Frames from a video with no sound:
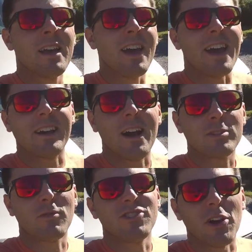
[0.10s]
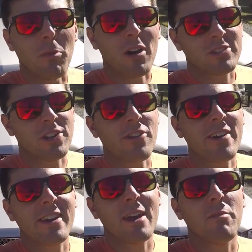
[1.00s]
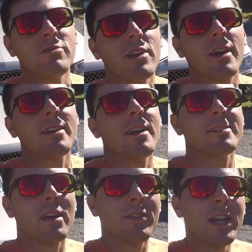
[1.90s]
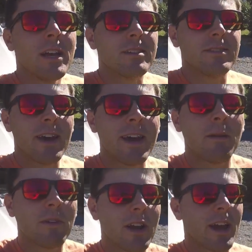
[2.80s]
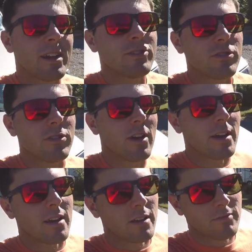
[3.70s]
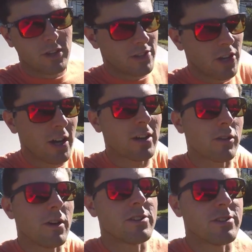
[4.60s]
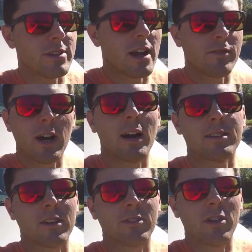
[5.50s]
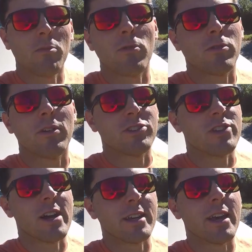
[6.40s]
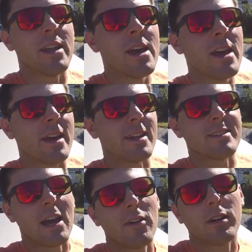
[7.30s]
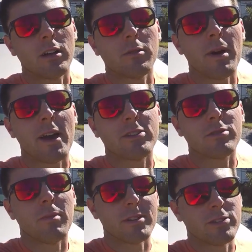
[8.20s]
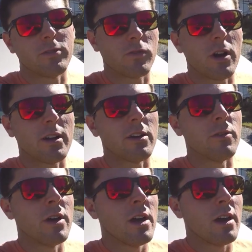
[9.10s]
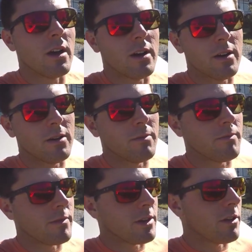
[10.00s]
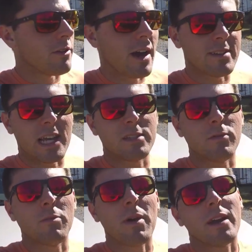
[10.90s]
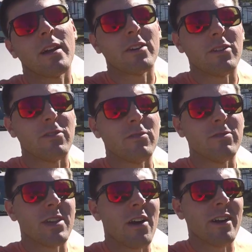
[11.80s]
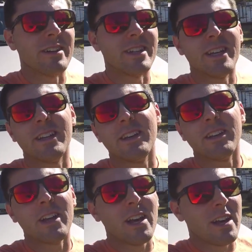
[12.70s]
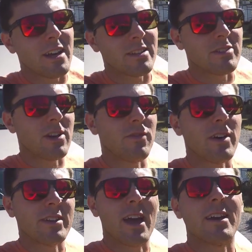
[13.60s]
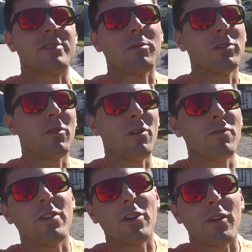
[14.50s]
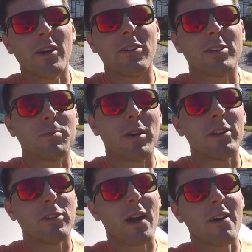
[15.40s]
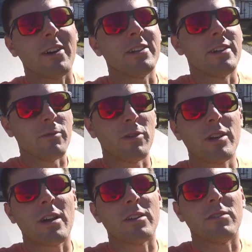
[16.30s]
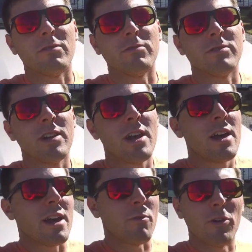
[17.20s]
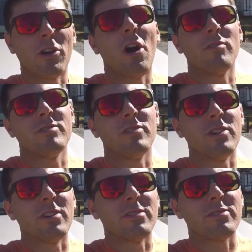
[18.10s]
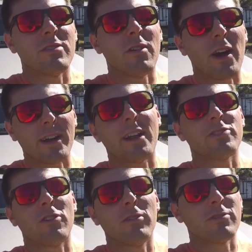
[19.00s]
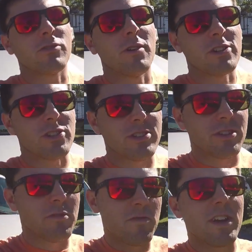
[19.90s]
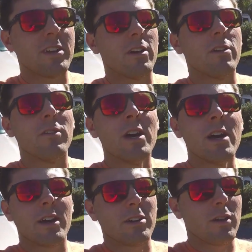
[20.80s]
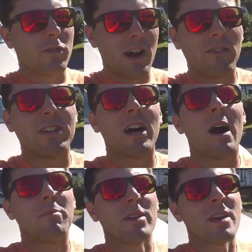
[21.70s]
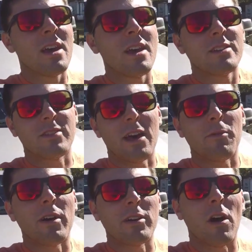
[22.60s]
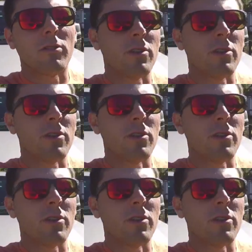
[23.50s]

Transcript: Hey guys, what's up? Austin here, aka Bowtie Guy 97. Today I'm going to answer a ton of questions that I've gotten. It's like the #1 question I get, and it's how I color matched my Silverado. You guys asked me what paint I used, how I did it, and stuff like that. So I'm going to do a whole video here and explain to you how I did it, what I used, and what all is done, so I can answer all those questions in a video and cover every topic, so that way y'all